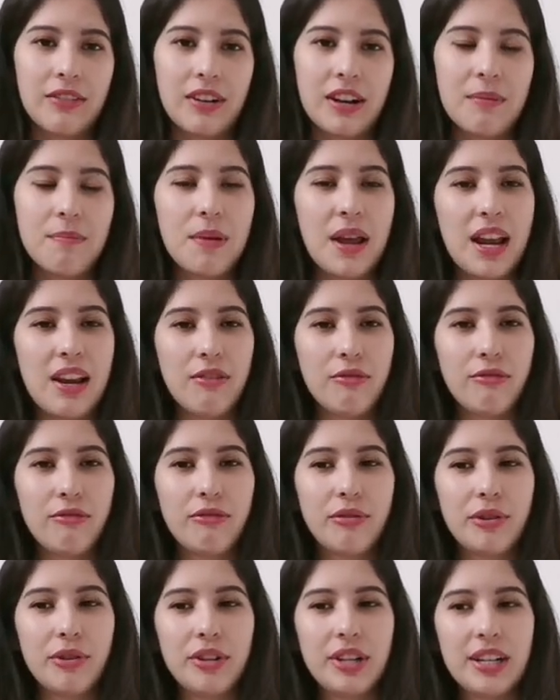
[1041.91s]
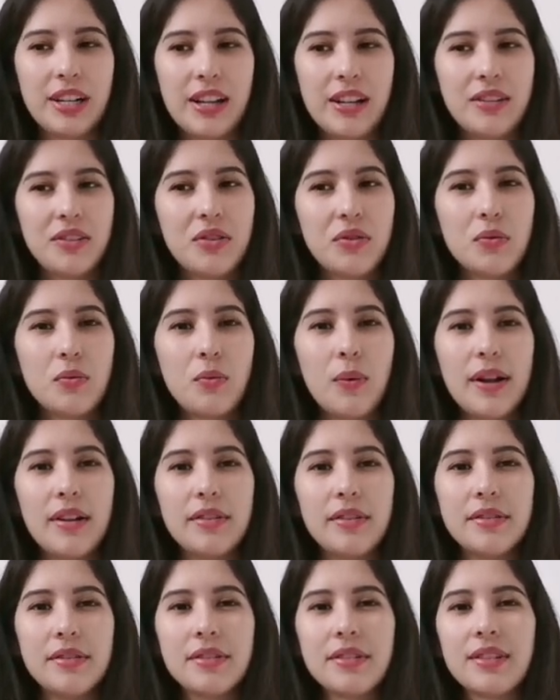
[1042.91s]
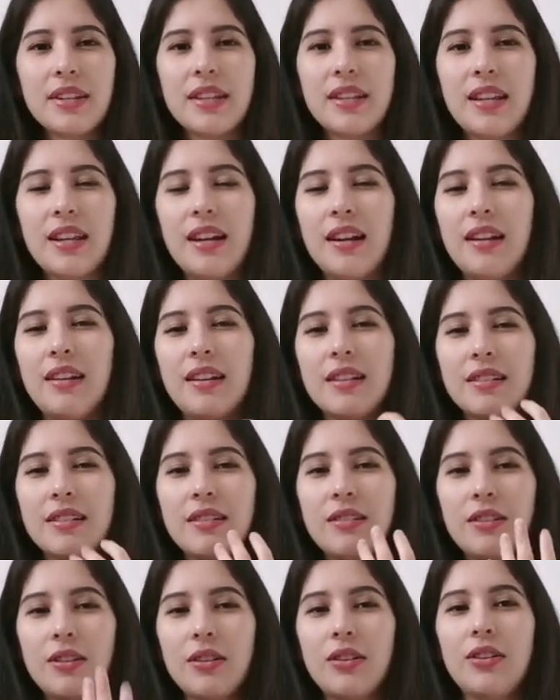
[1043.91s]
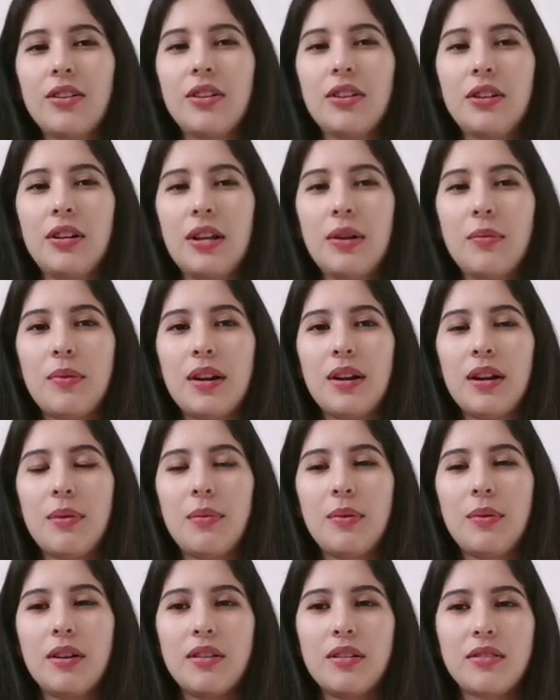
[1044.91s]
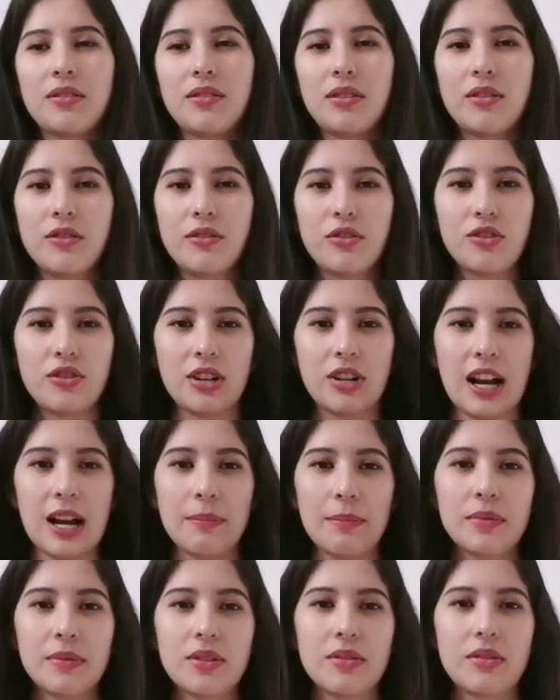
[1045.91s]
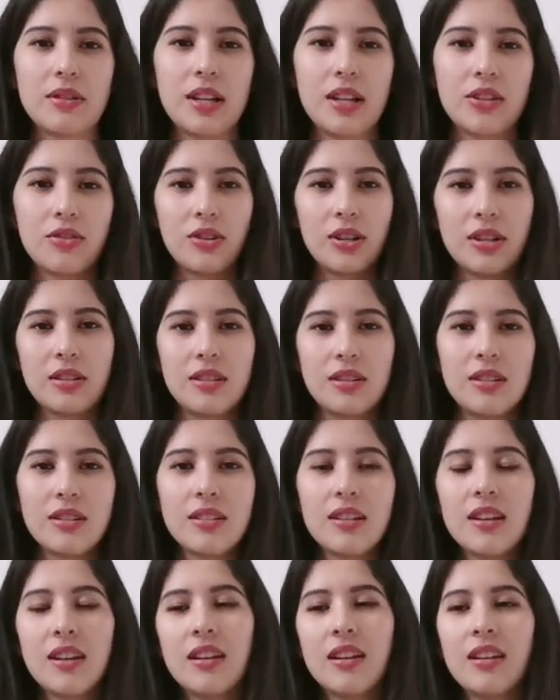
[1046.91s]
very painful and it swells and then it doesn't look good like when I wear certain straps or like dresses.